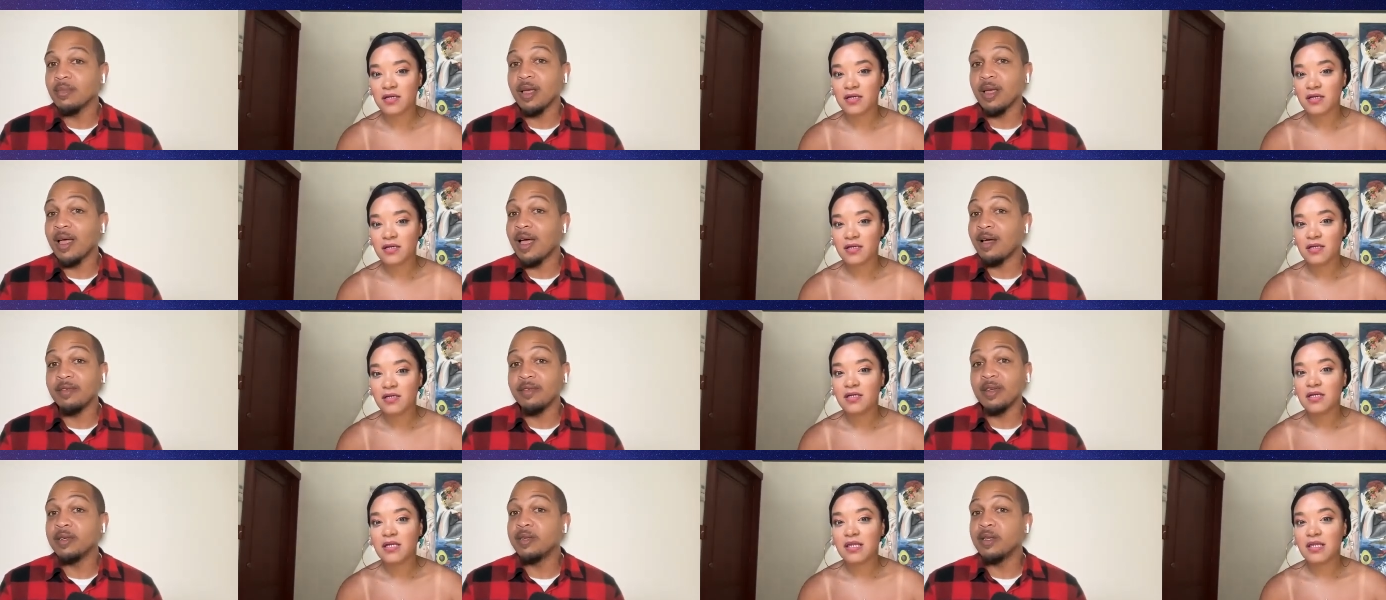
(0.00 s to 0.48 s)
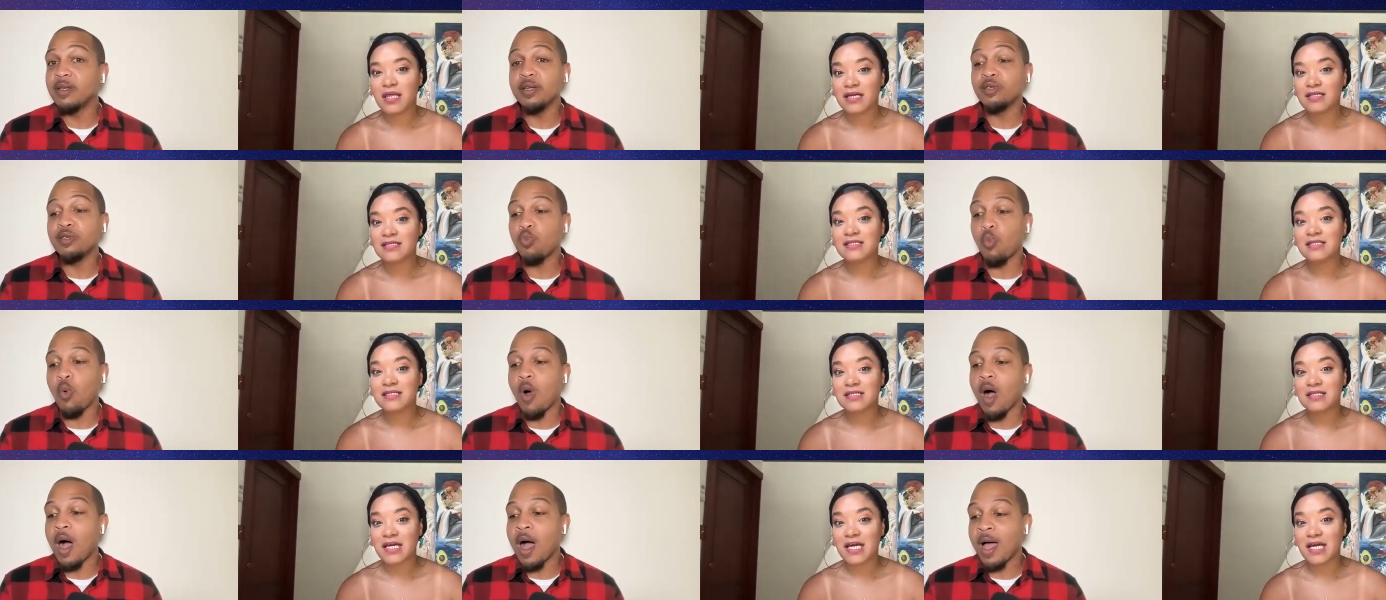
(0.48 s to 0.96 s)
Speaker 1: Uh, it, it's
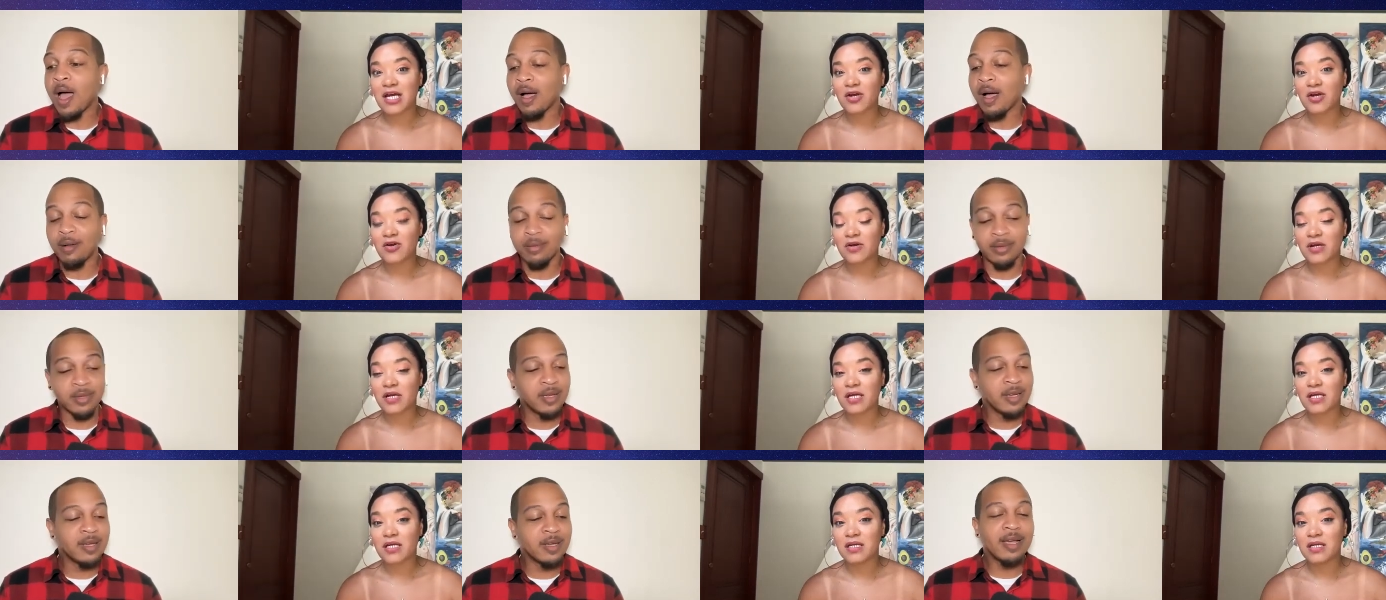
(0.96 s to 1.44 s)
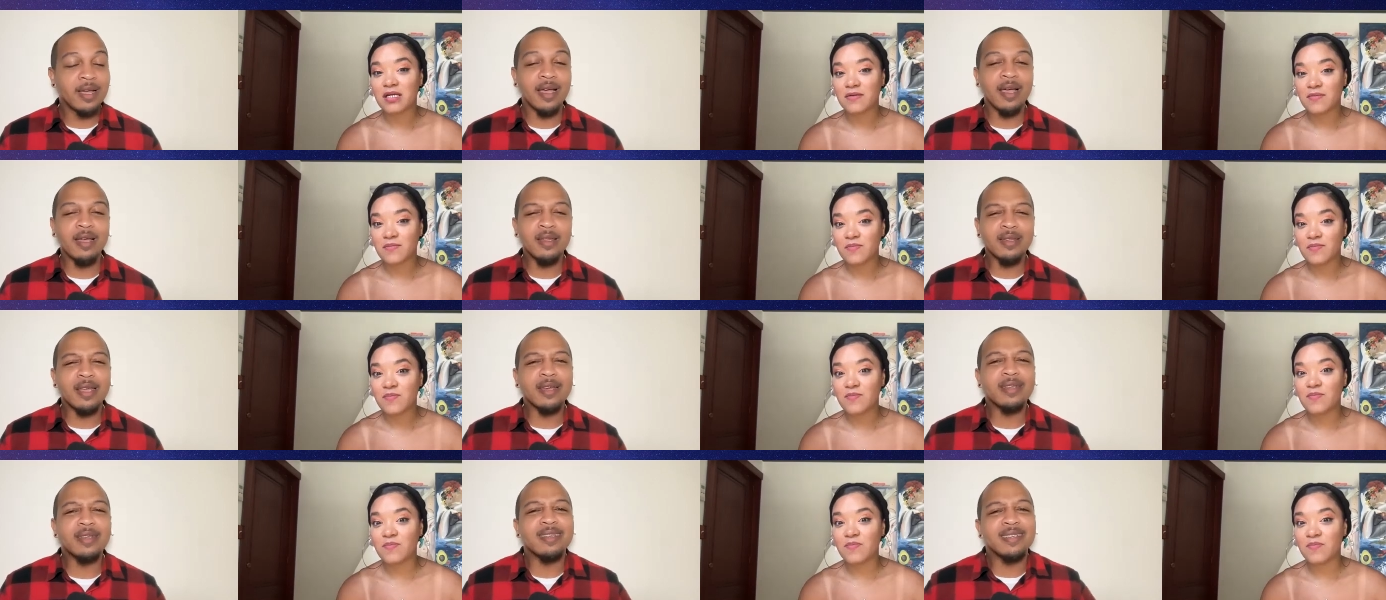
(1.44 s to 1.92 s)
wild
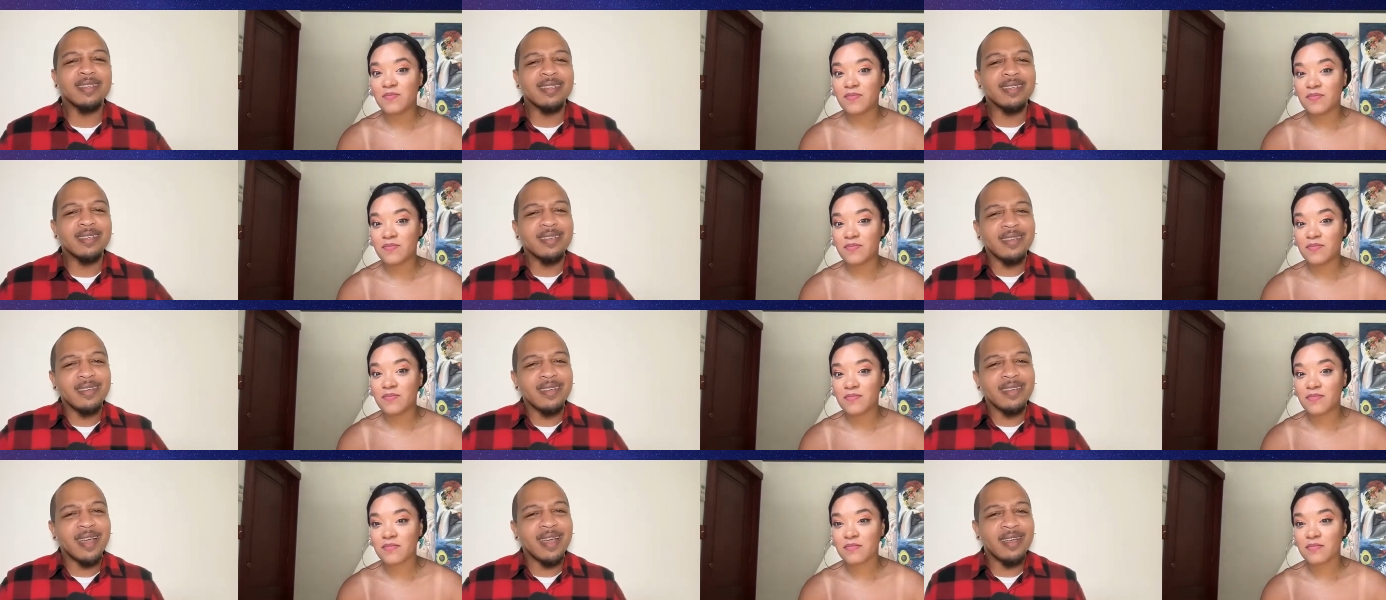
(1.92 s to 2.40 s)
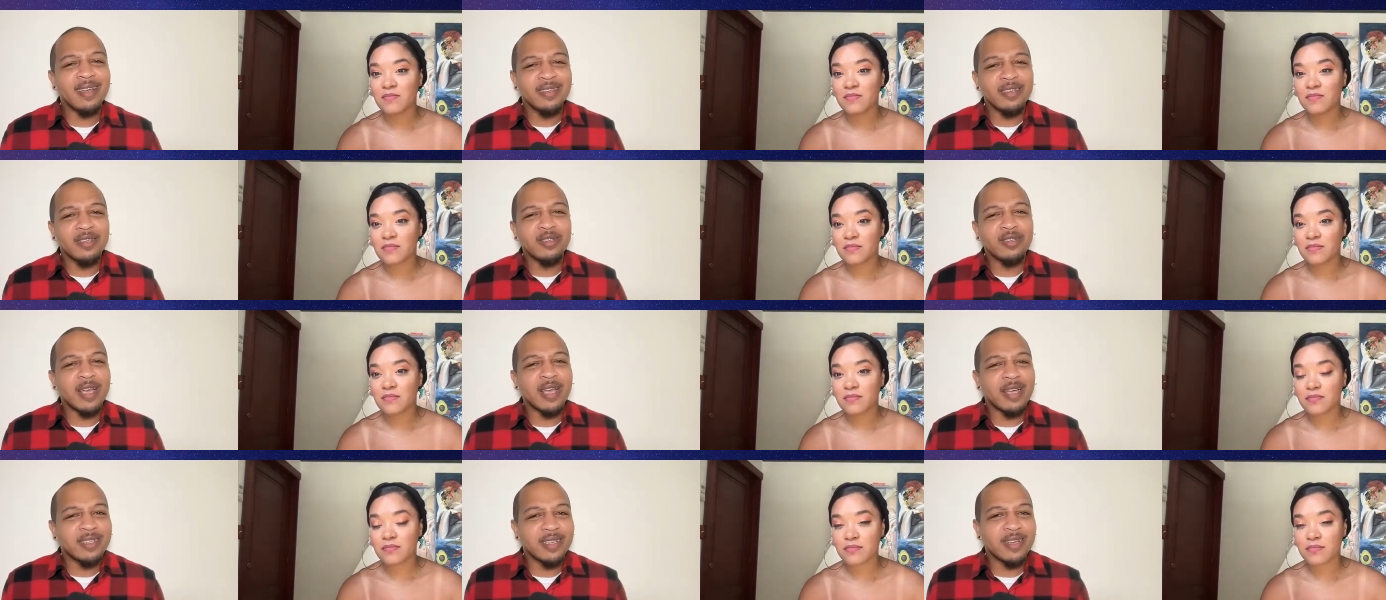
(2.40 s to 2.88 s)
and like the city had
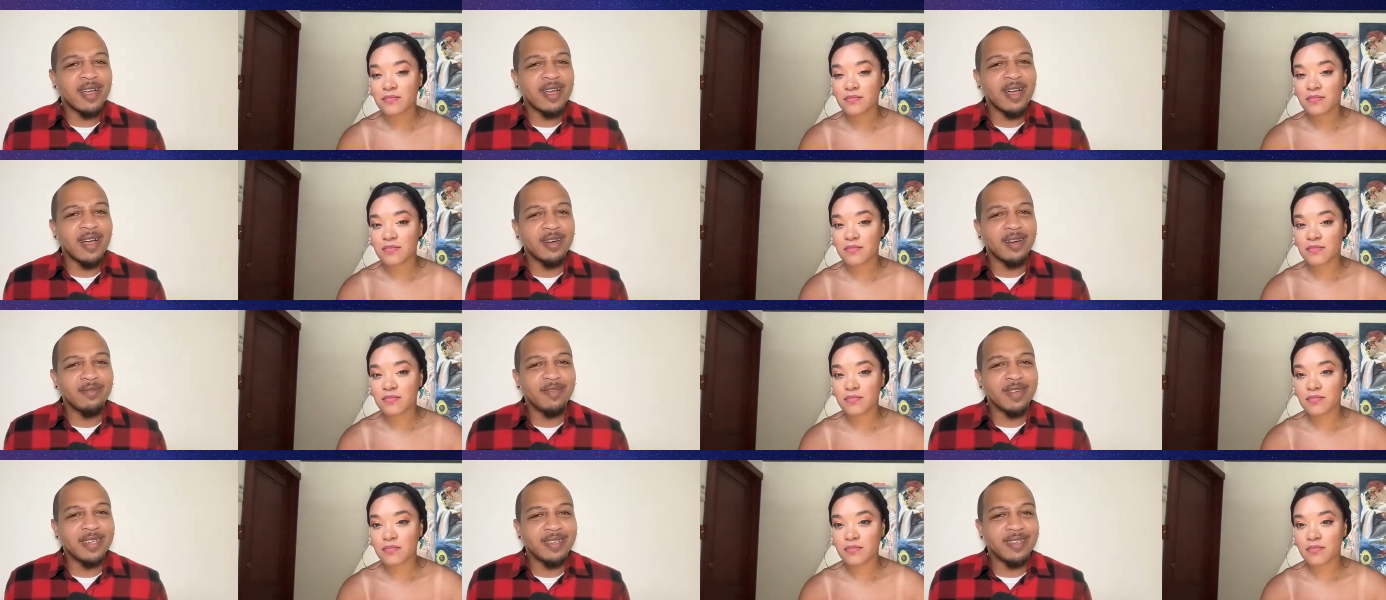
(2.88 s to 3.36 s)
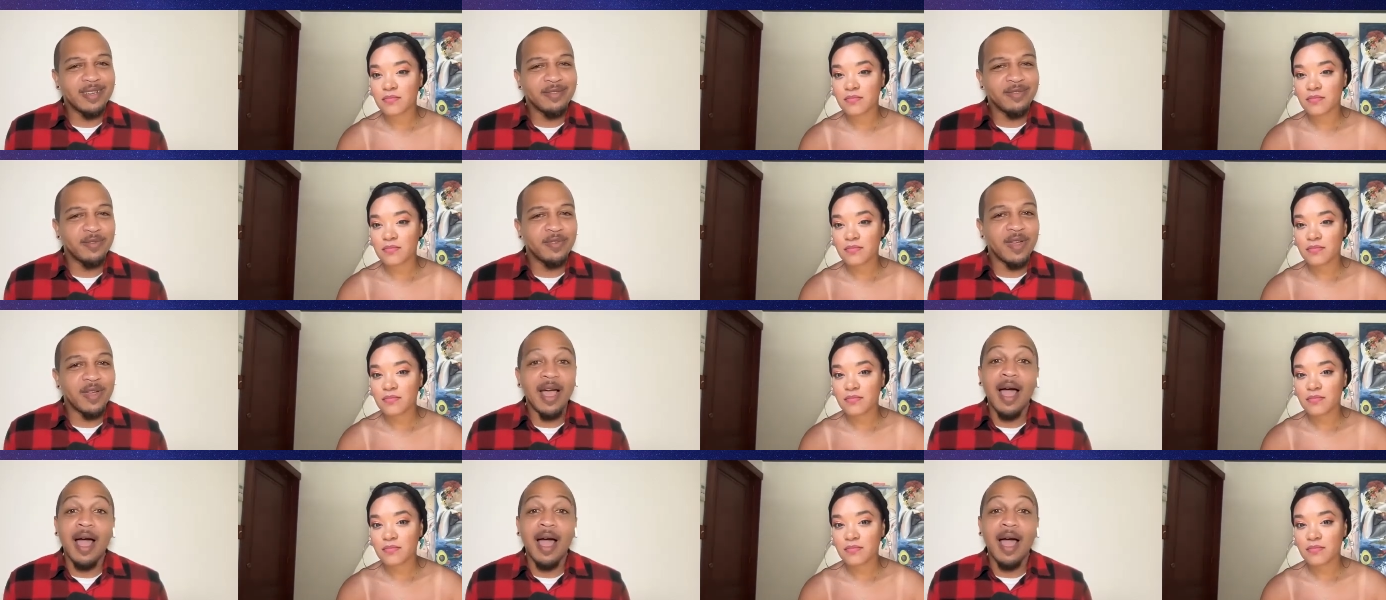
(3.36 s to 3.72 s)
just has a kind of a different